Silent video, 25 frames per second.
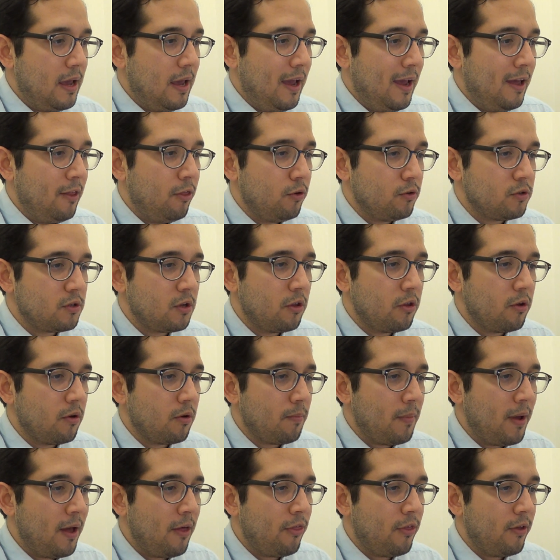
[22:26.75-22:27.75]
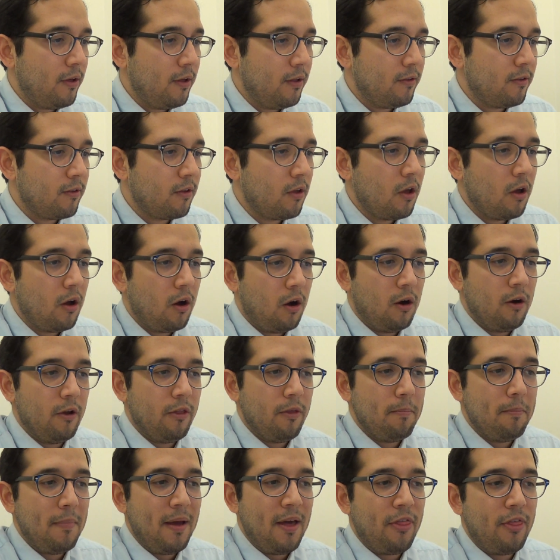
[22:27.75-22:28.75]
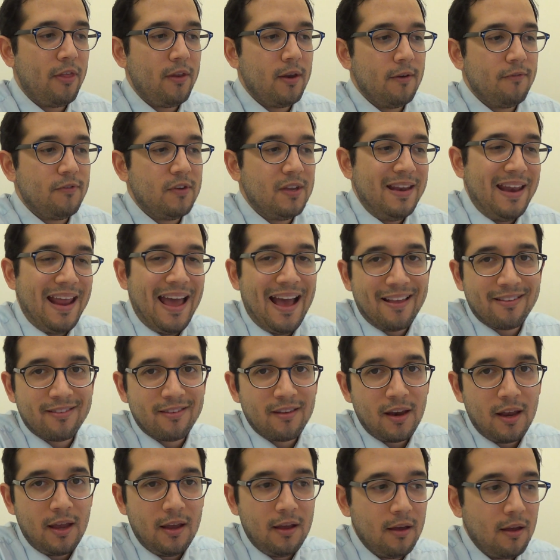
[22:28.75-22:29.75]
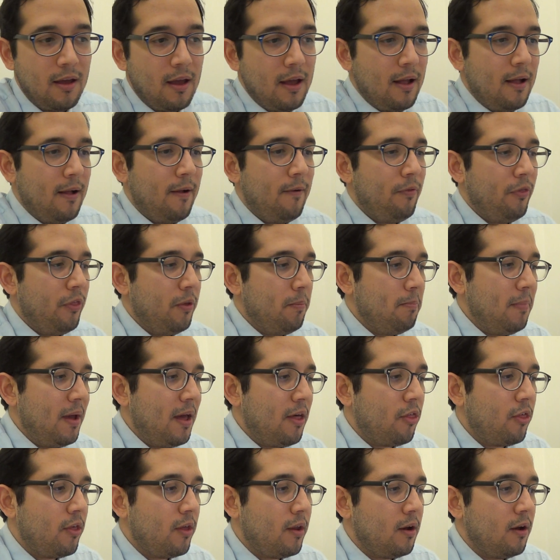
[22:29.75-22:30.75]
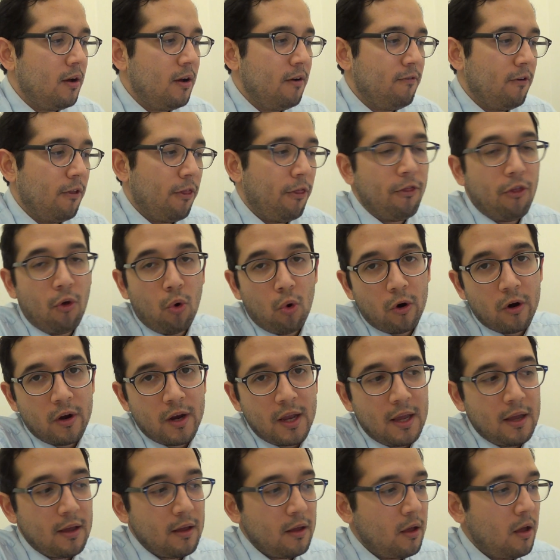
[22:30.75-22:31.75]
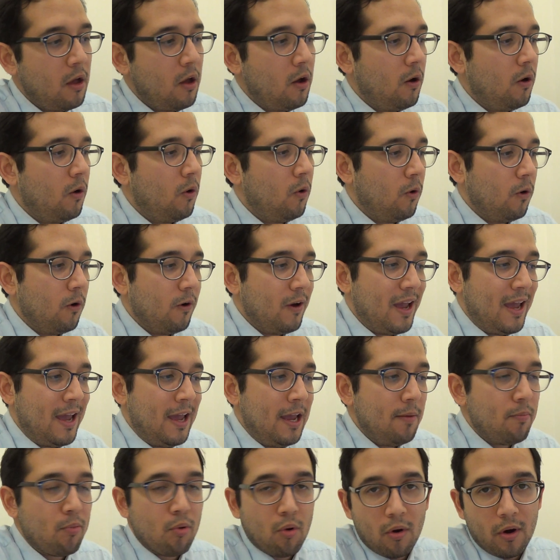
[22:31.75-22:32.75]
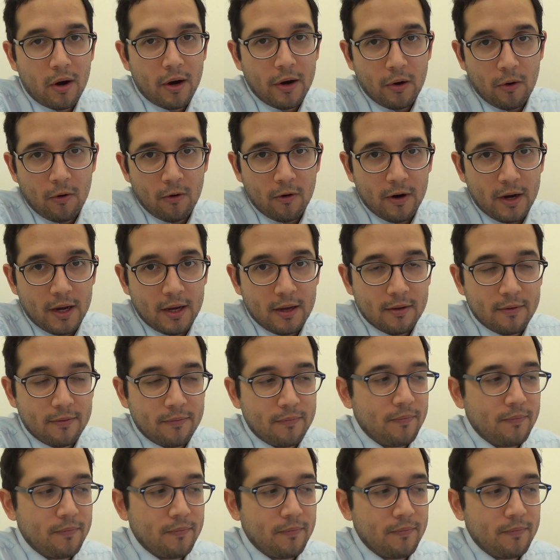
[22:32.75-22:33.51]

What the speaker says: And those other methods are the method of tenacity, the method of authority, or a priori.